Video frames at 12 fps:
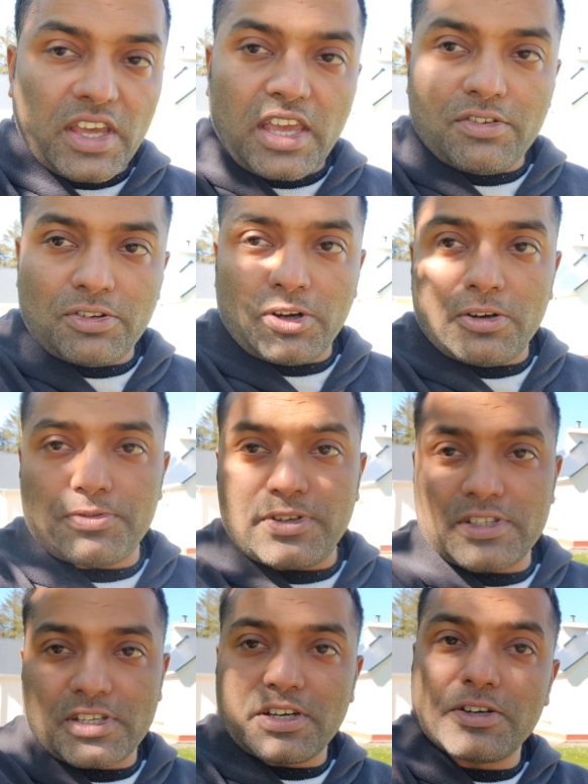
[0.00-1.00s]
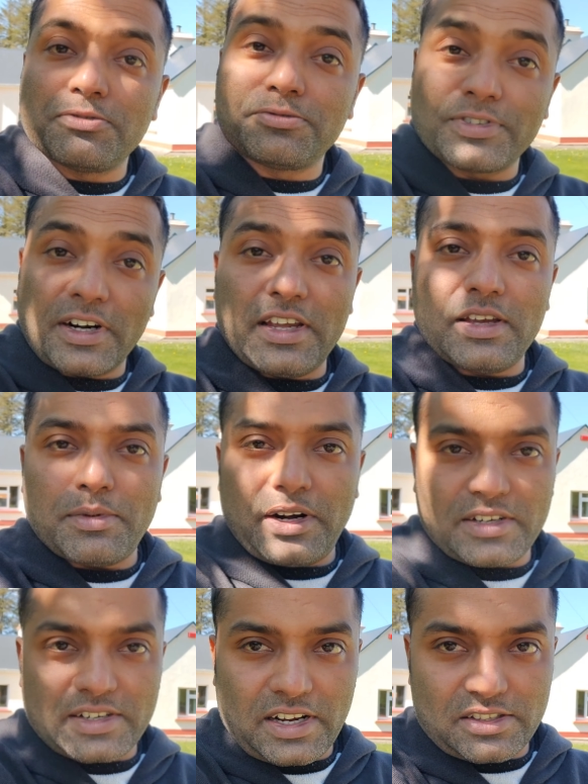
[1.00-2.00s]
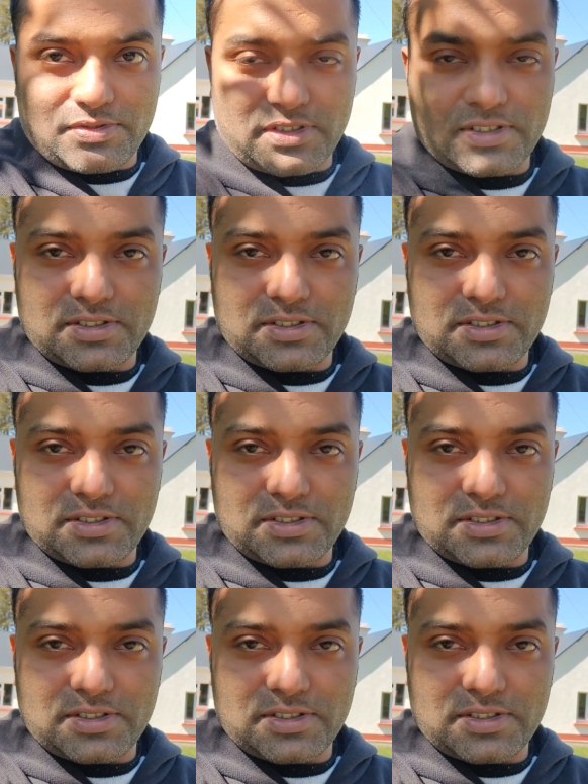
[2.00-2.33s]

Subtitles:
even offers free money transfer.